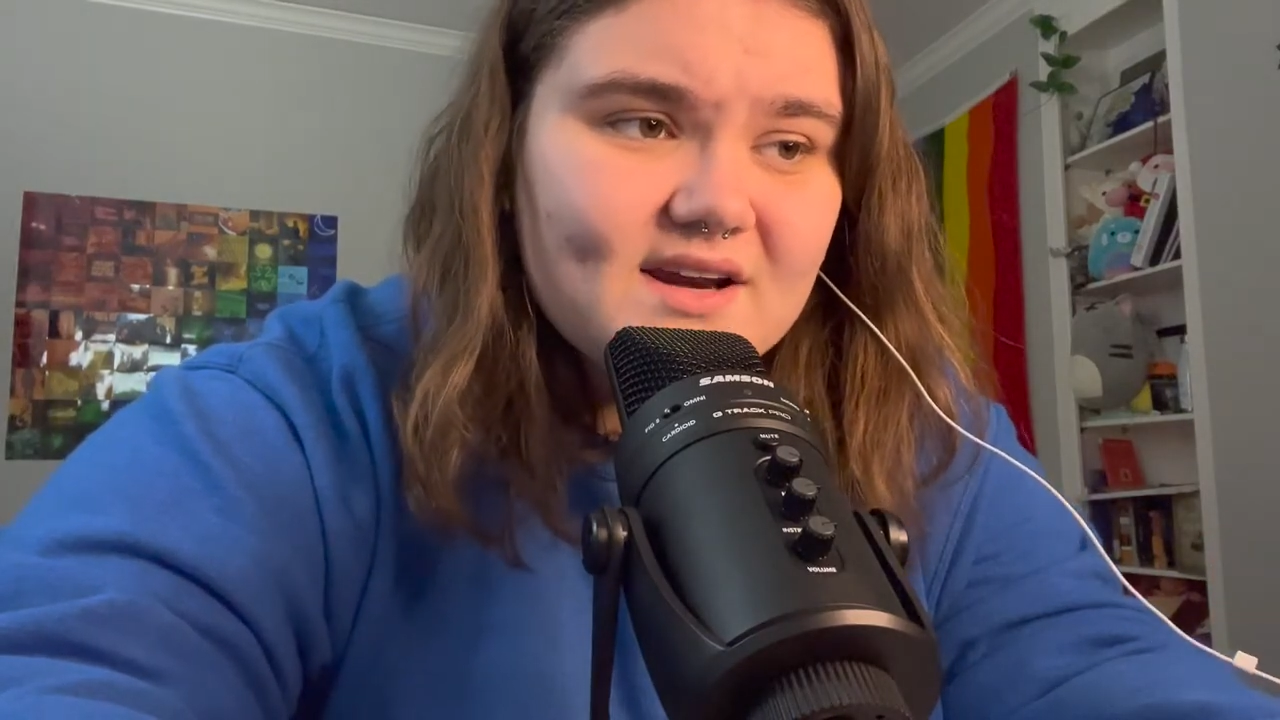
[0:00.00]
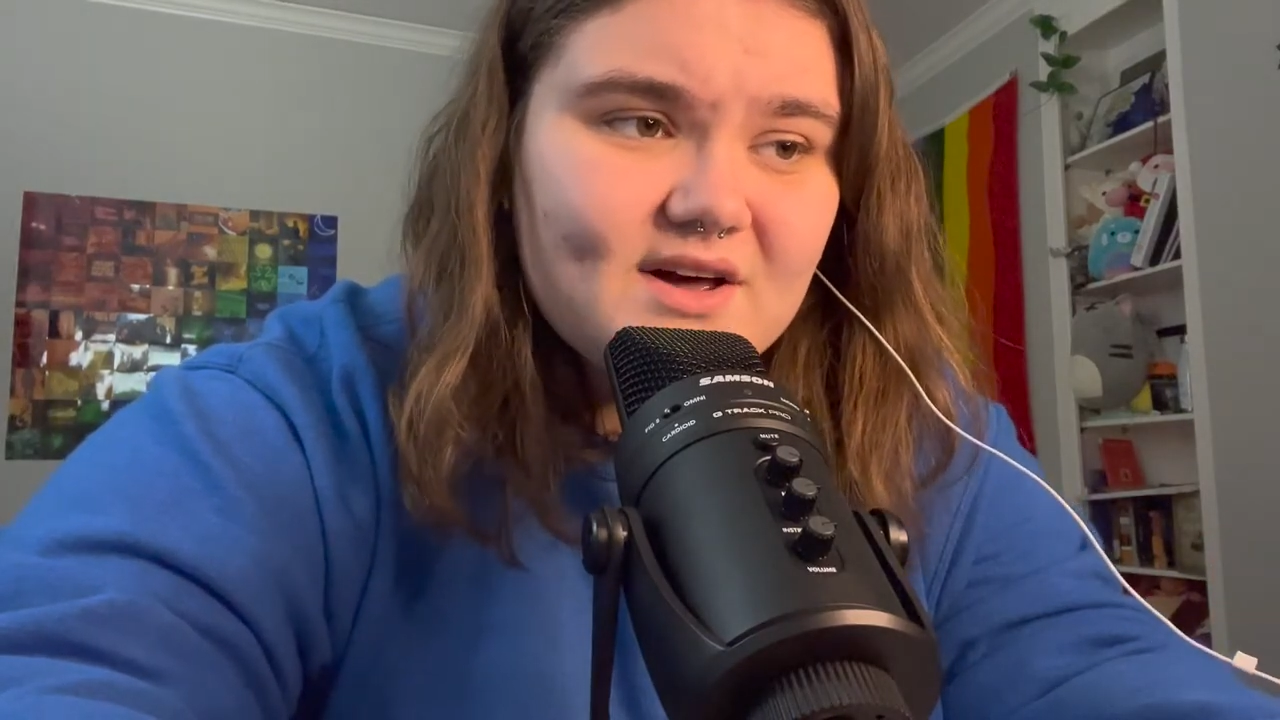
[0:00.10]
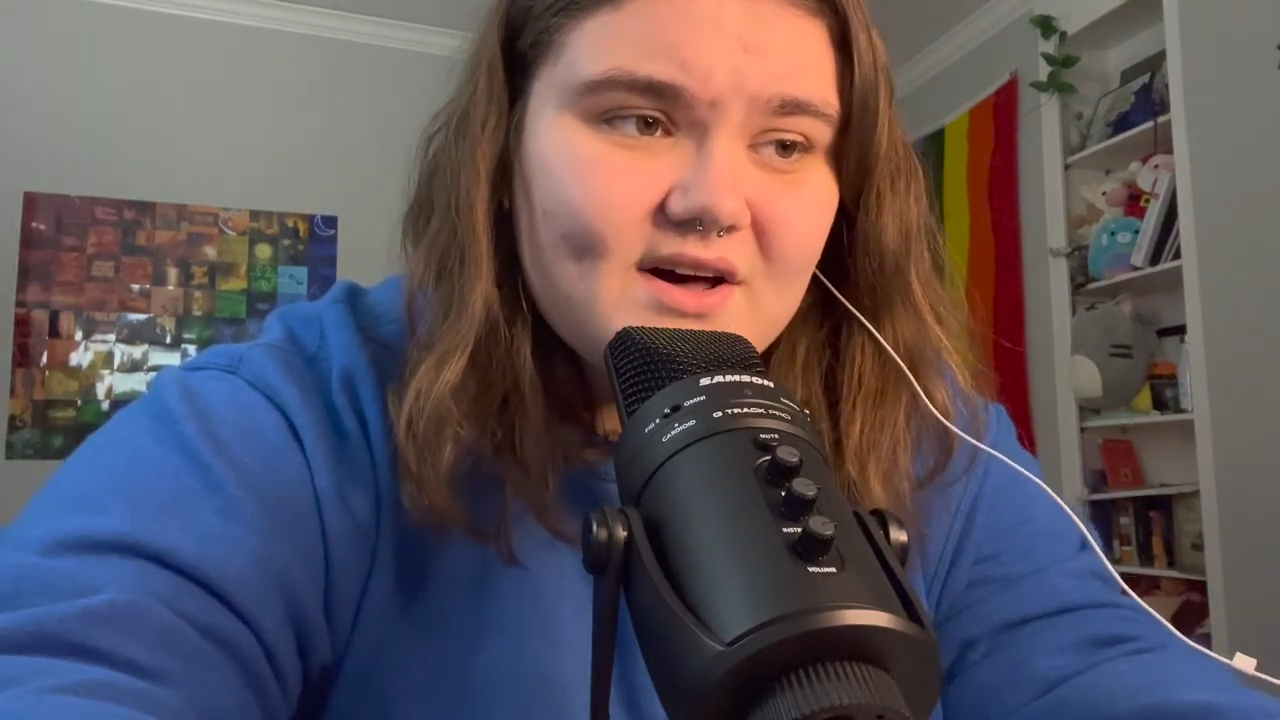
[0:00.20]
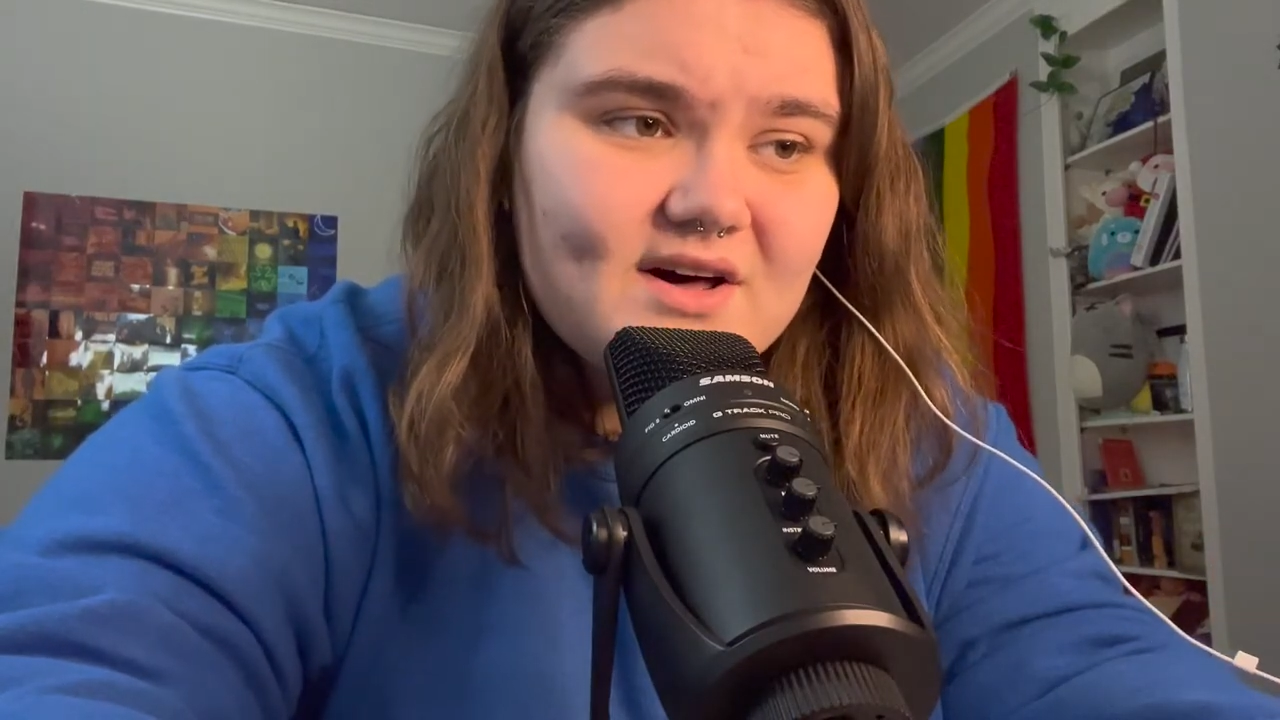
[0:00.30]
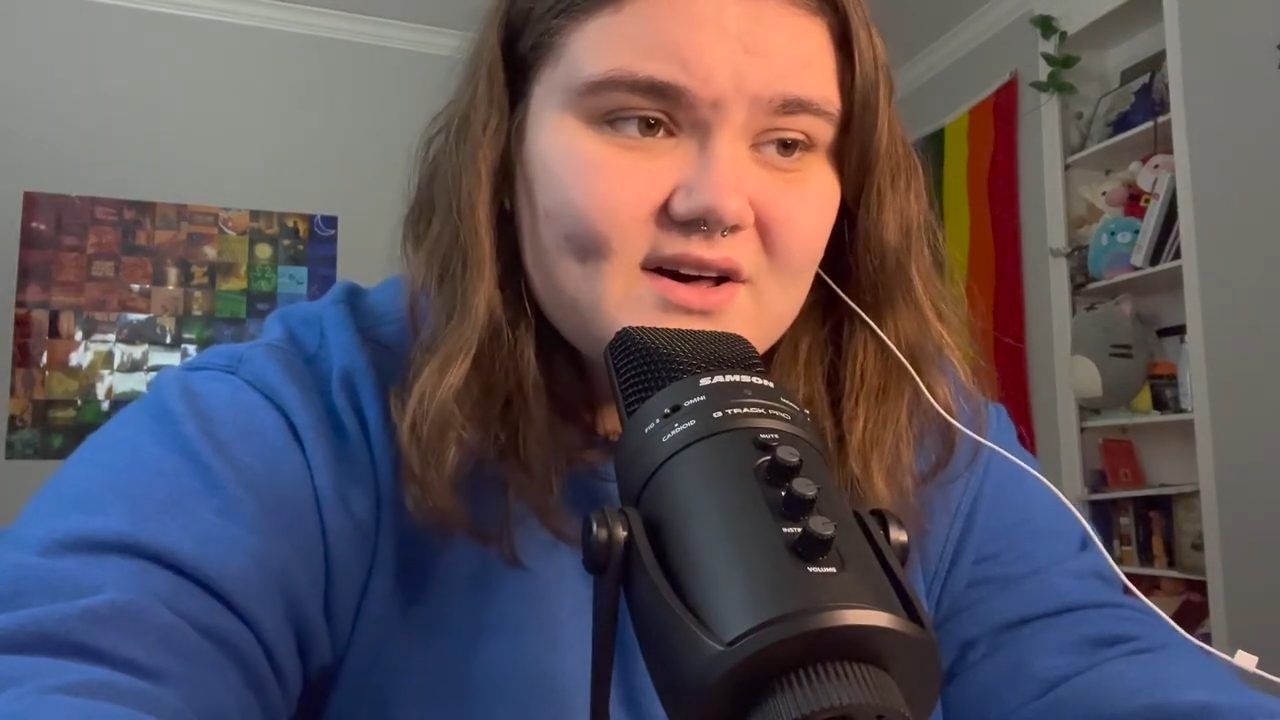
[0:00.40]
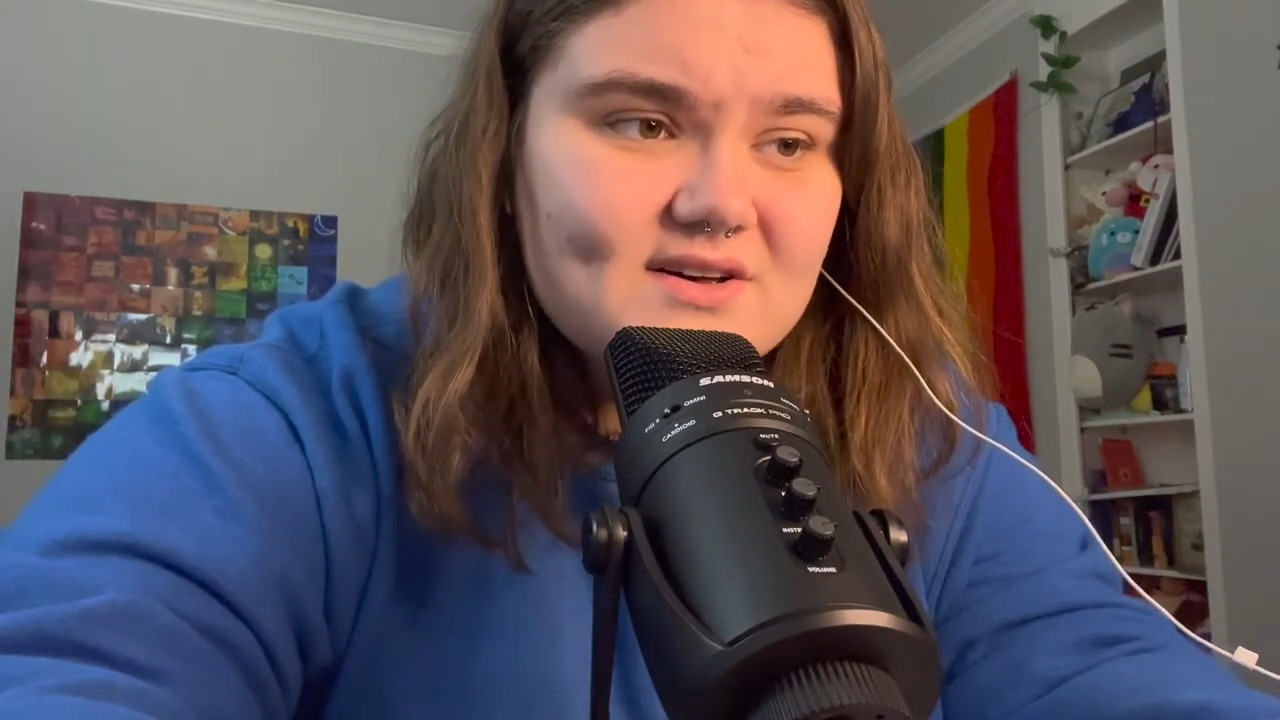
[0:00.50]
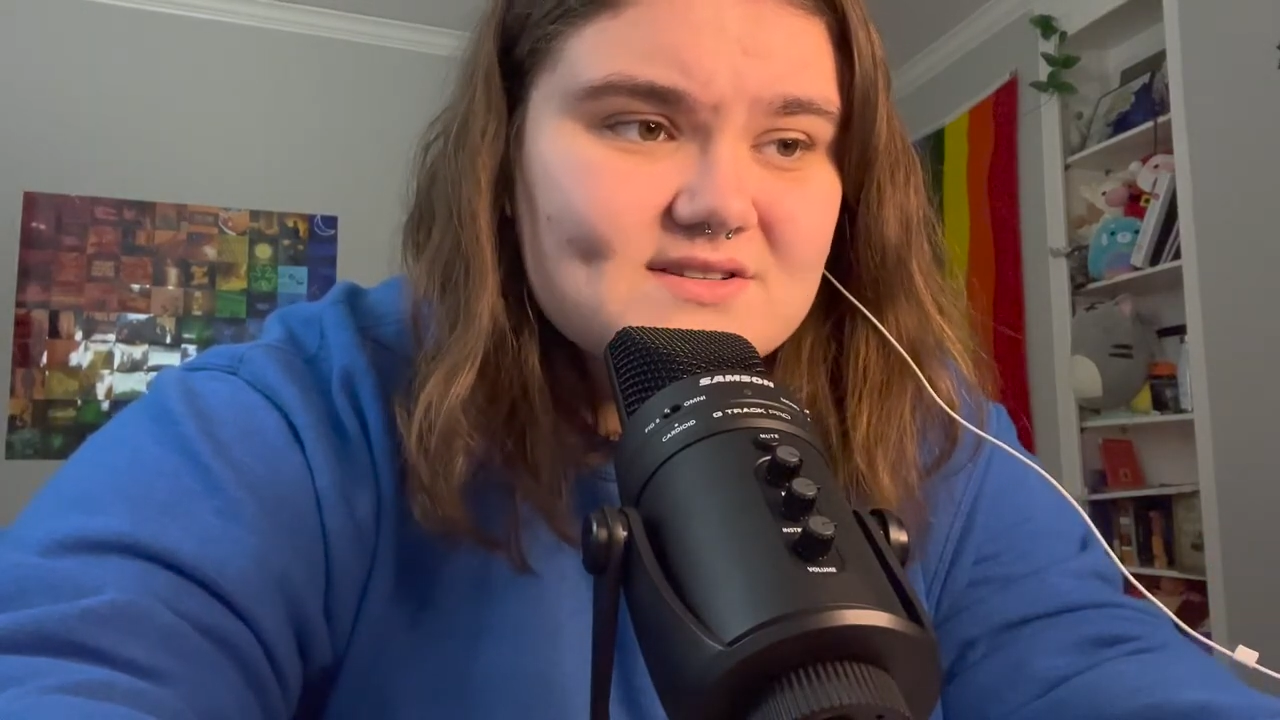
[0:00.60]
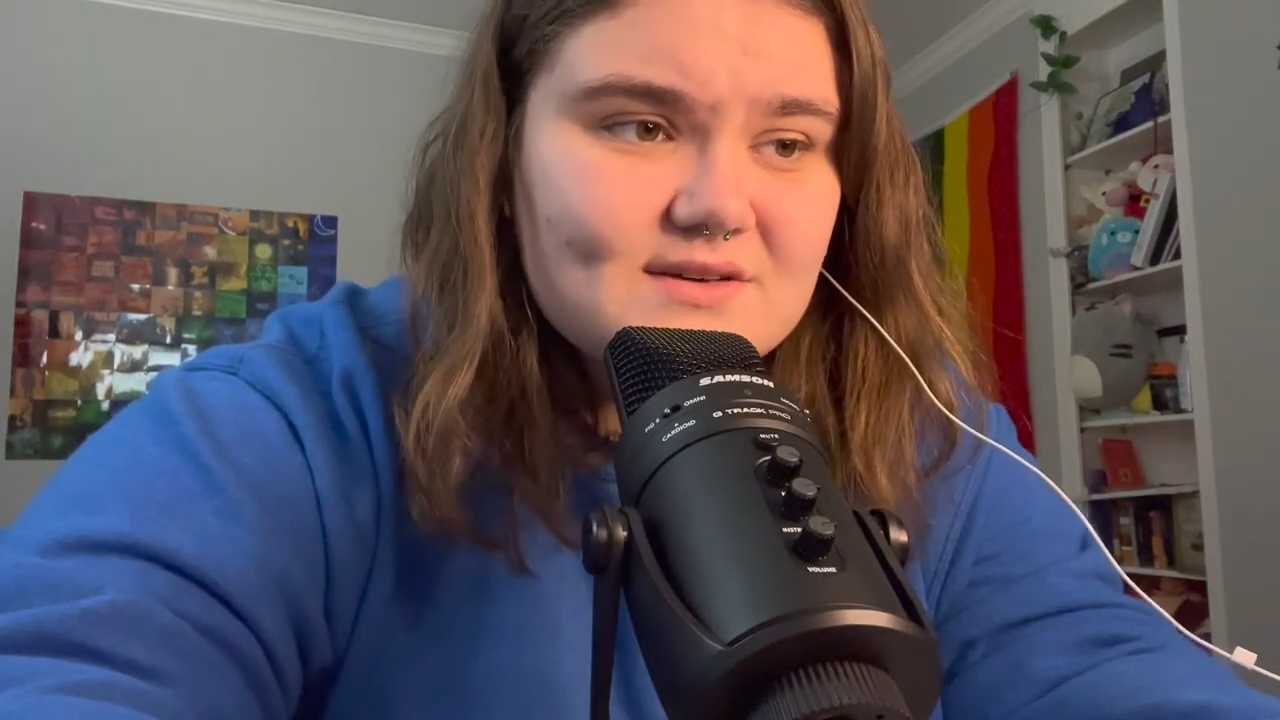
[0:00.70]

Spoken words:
curse you